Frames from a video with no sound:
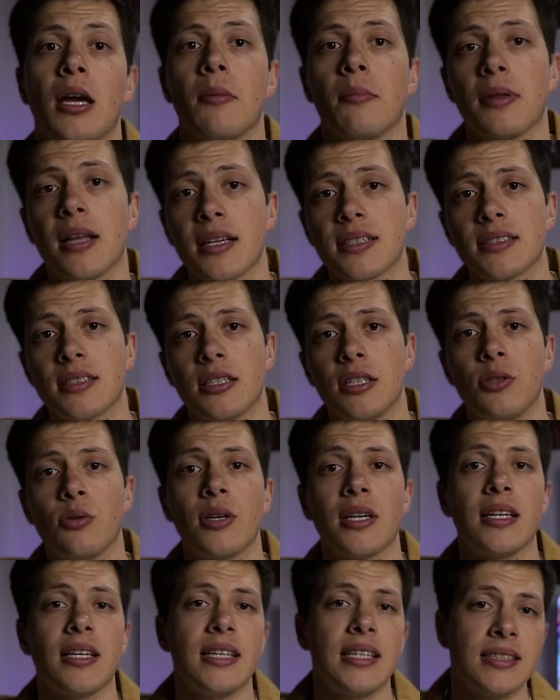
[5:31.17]
Plus, you
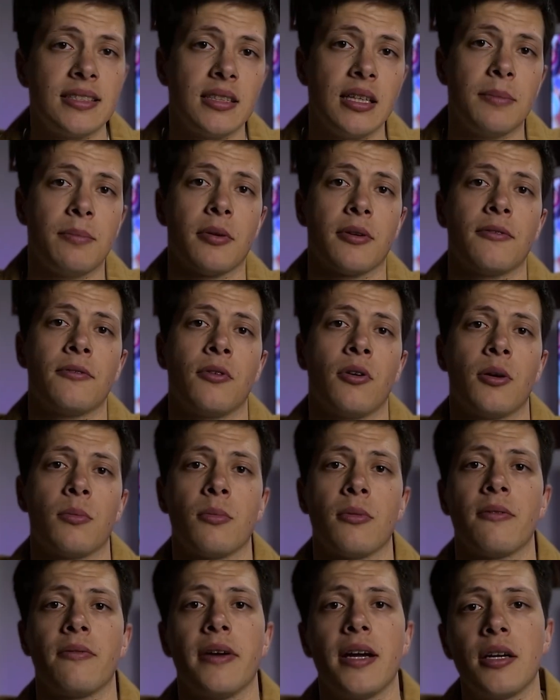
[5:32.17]
can easily perform
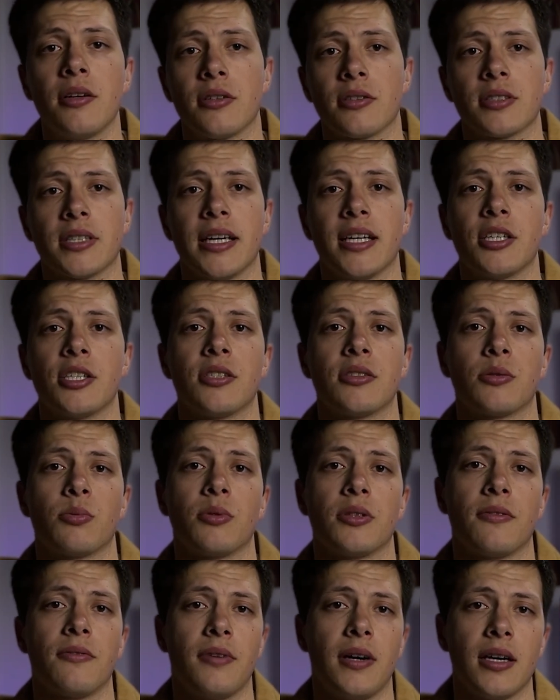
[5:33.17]
various actions
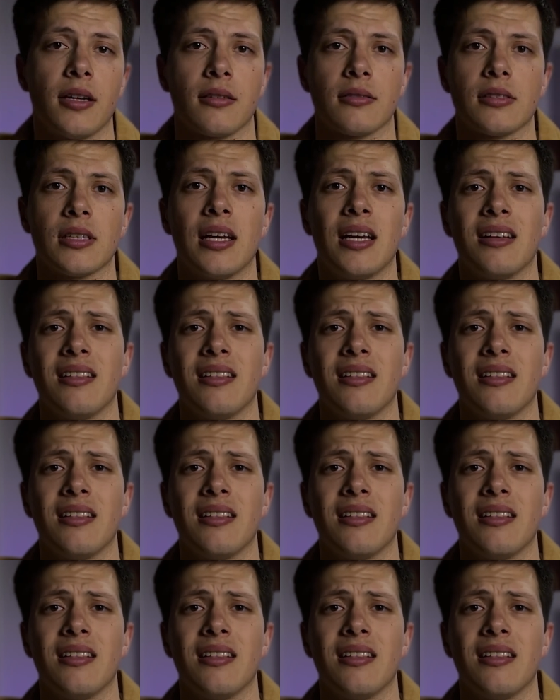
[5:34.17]
with files,